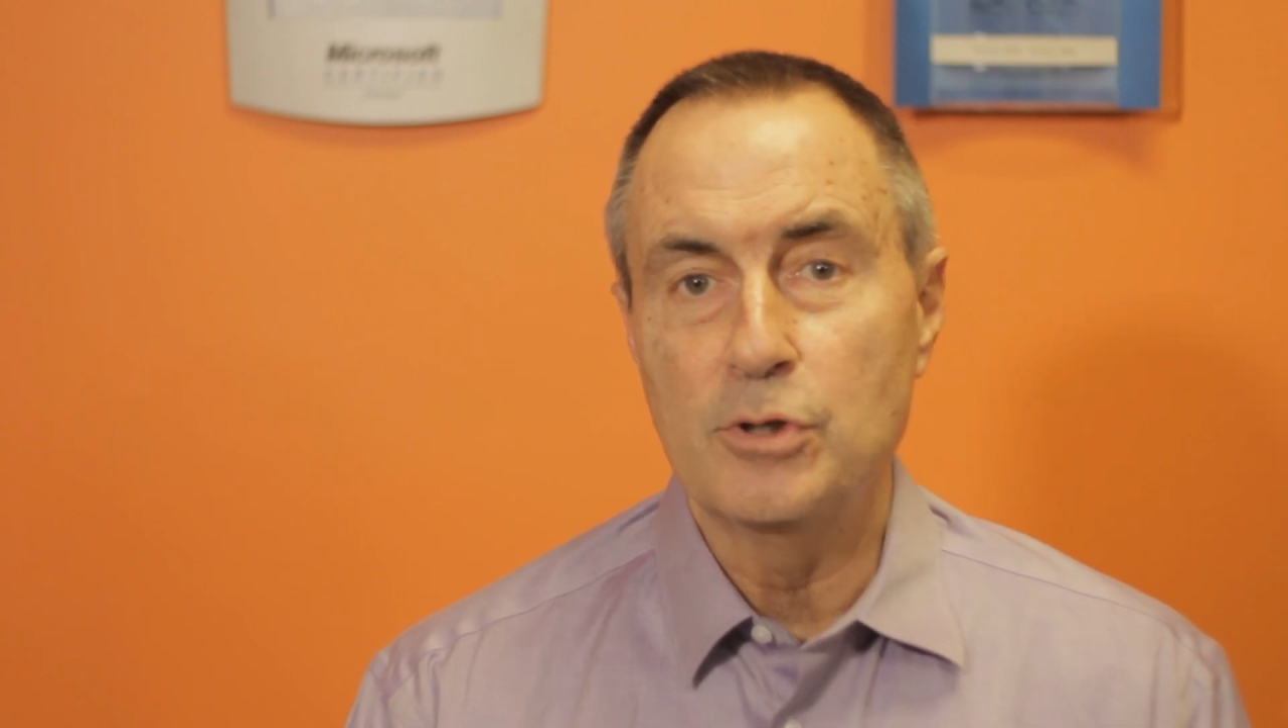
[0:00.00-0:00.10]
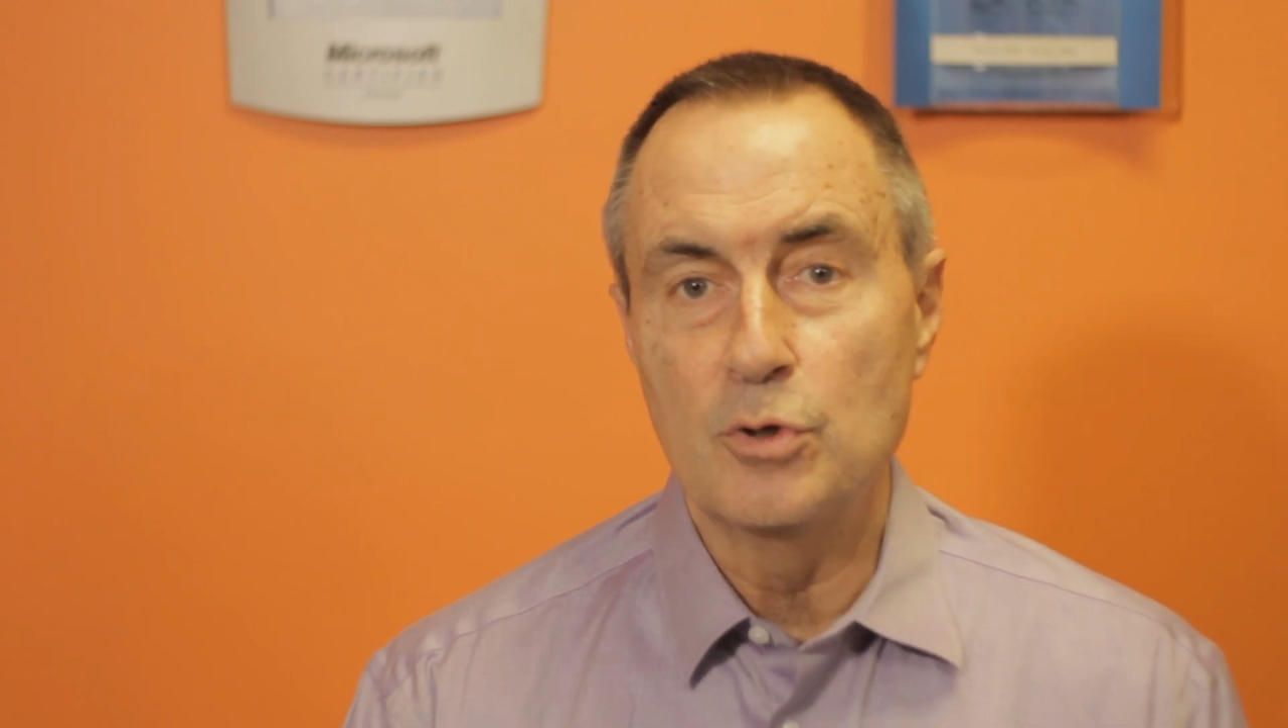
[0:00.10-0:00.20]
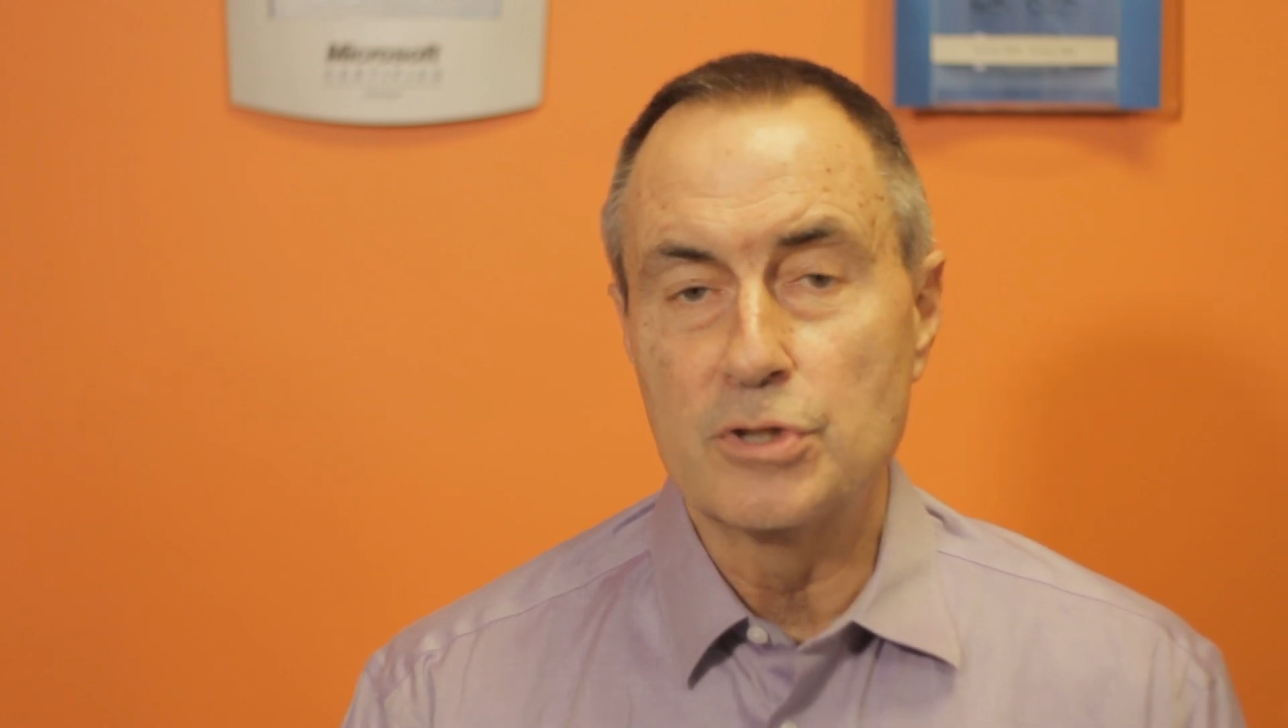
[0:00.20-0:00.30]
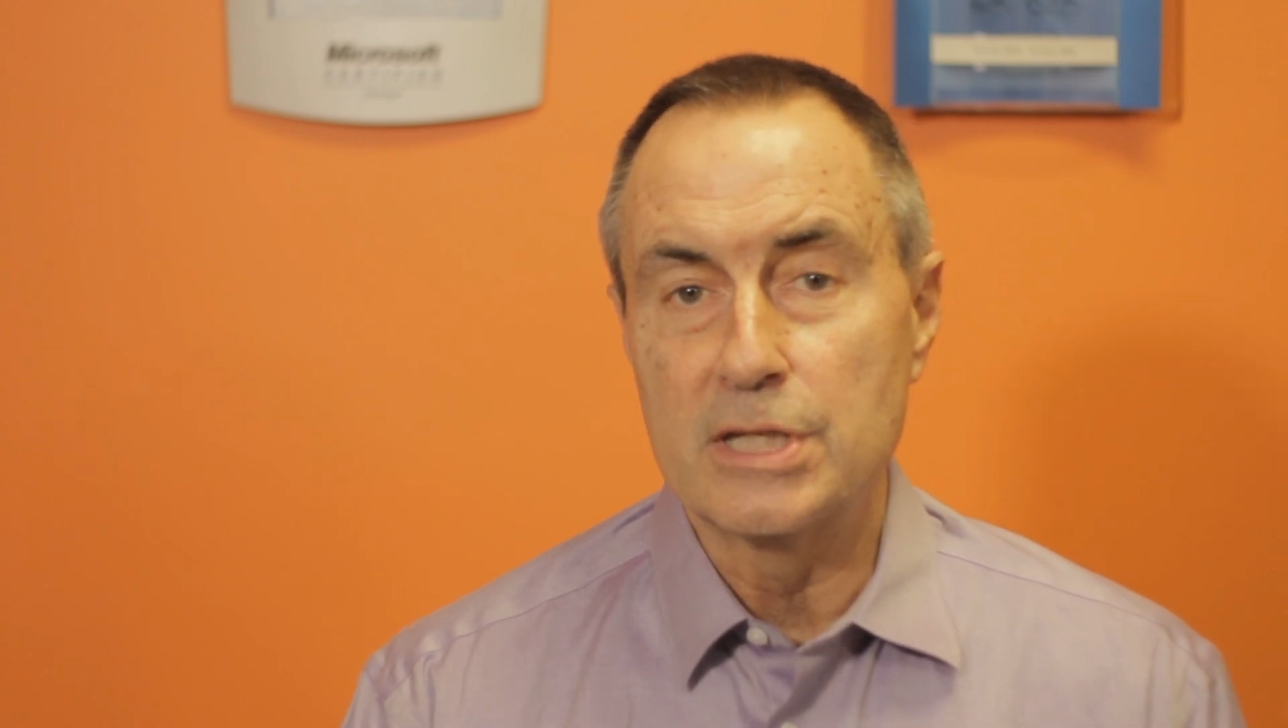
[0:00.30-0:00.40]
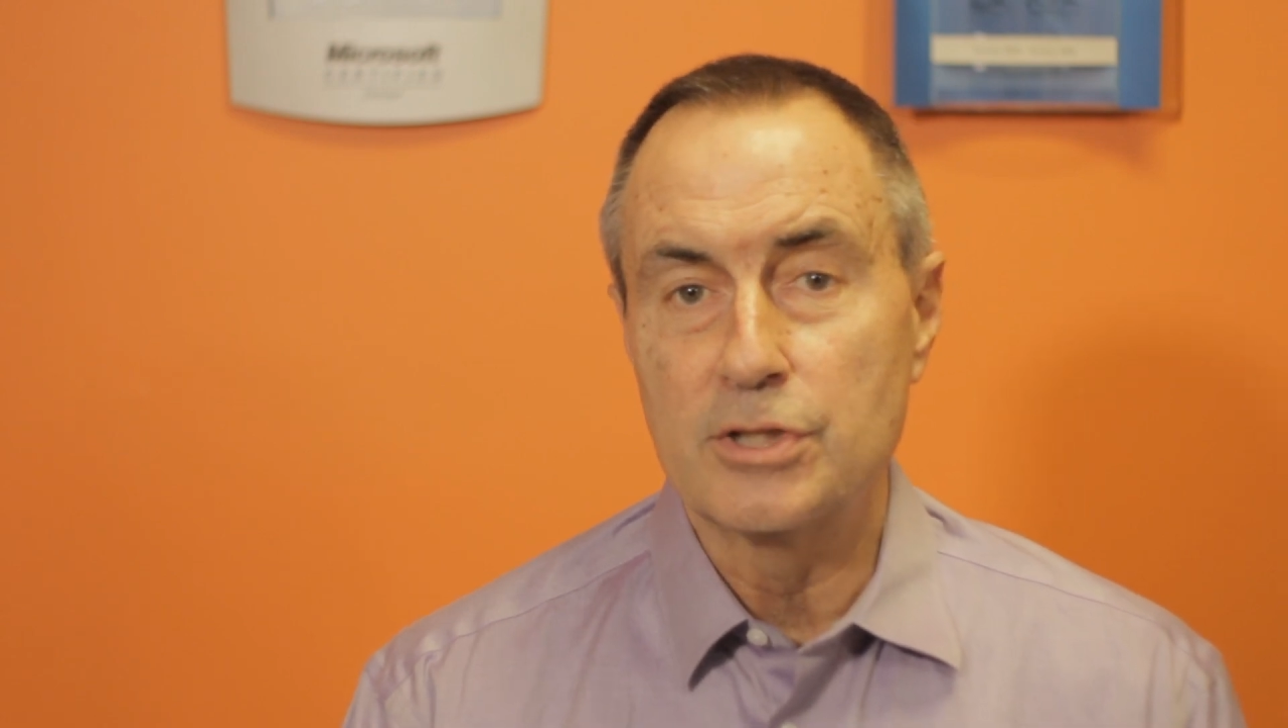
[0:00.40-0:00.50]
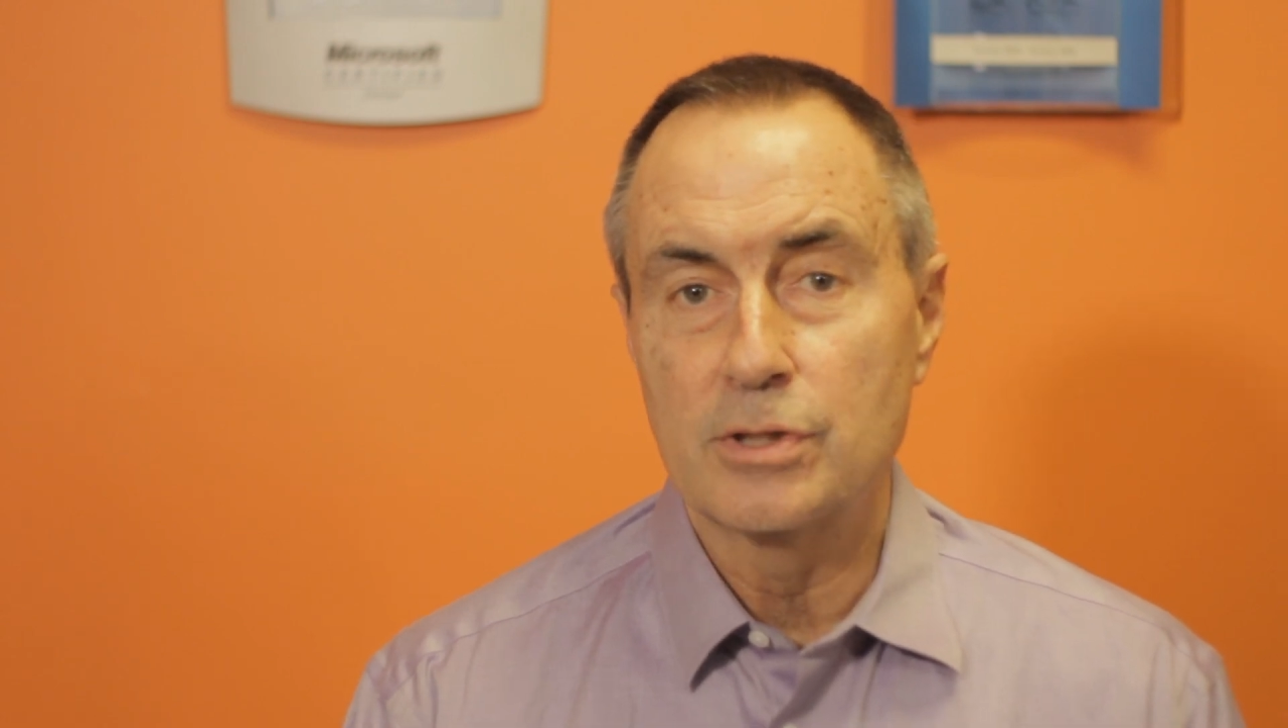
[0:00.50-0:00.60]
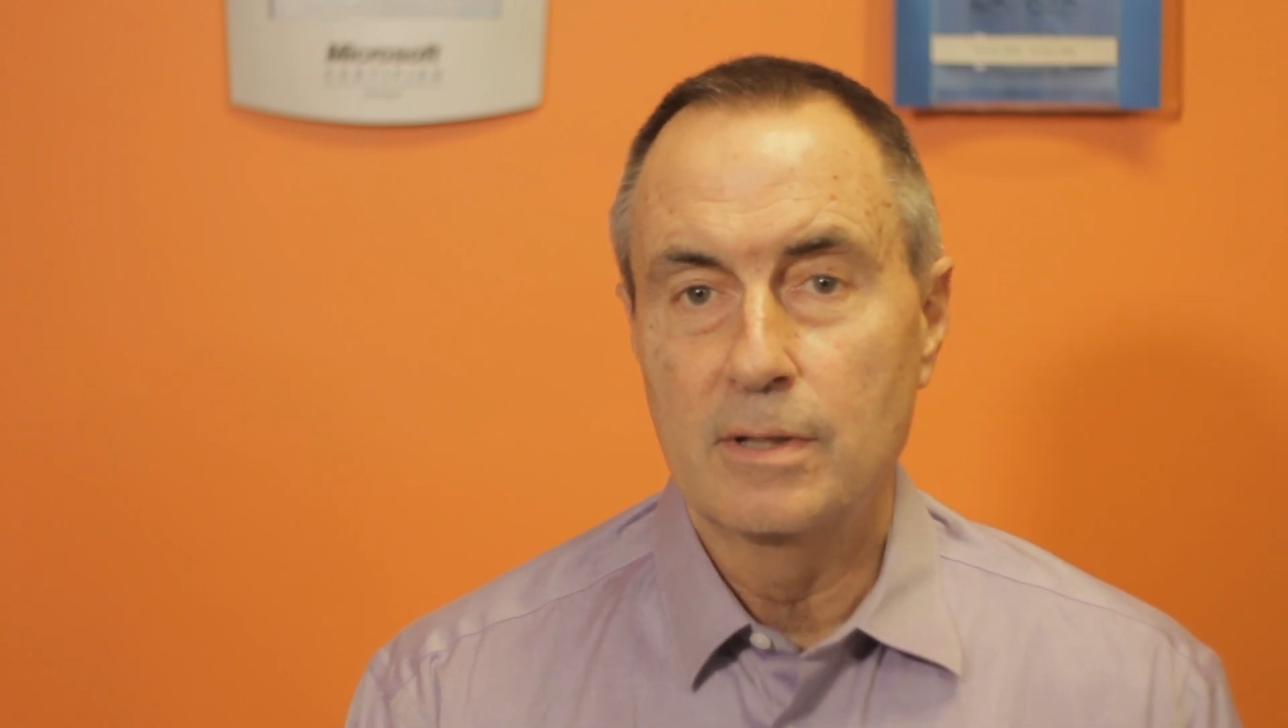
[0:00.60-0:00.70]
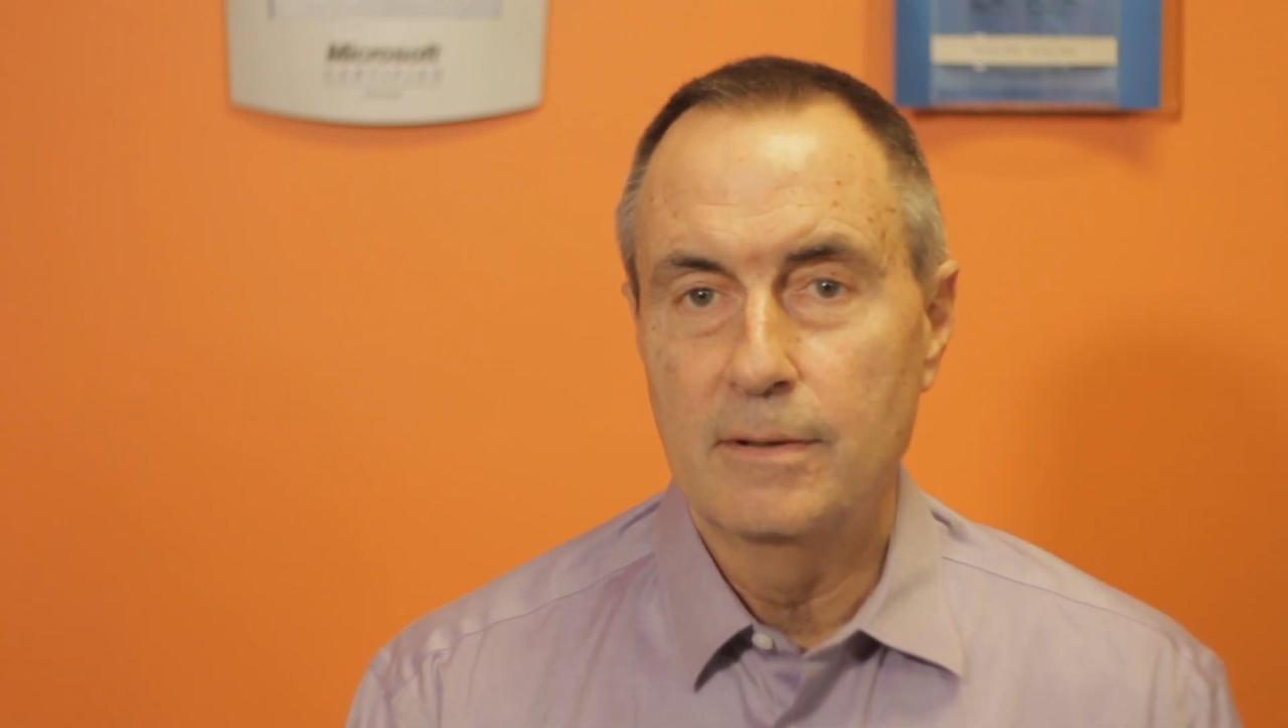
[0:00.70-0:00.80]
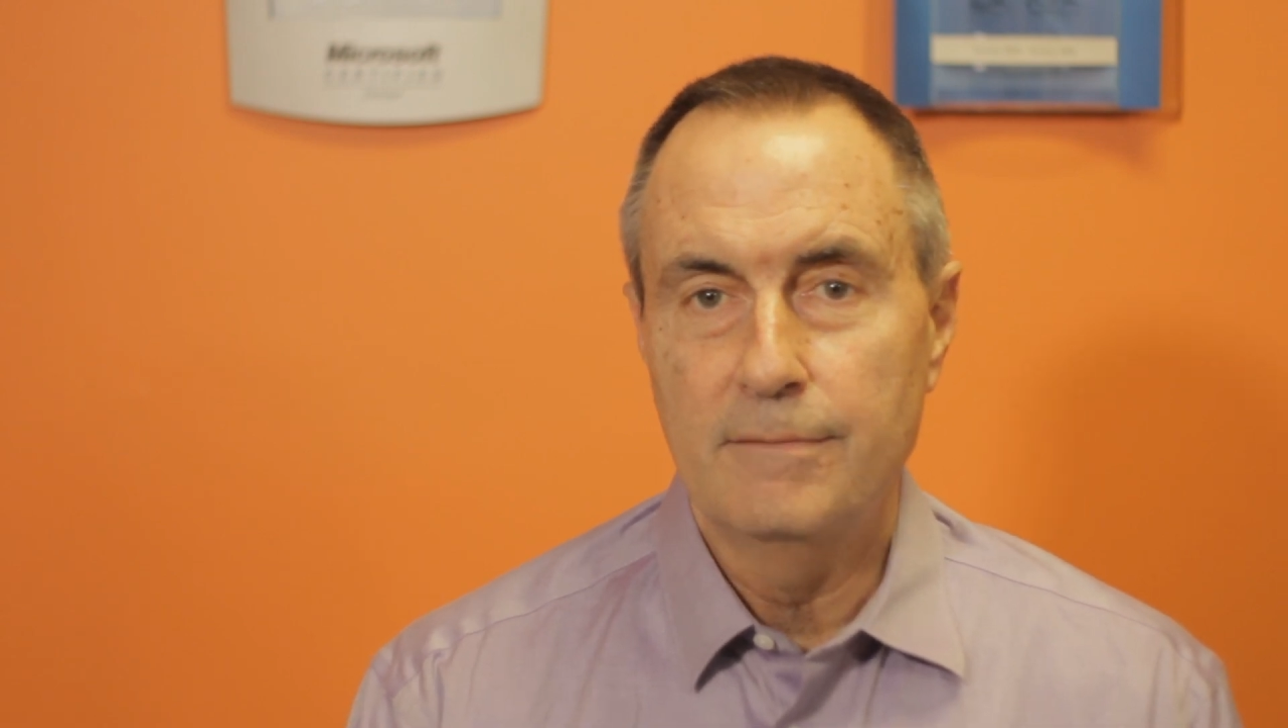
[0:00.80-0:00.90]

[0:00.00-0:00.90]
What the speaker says: usage,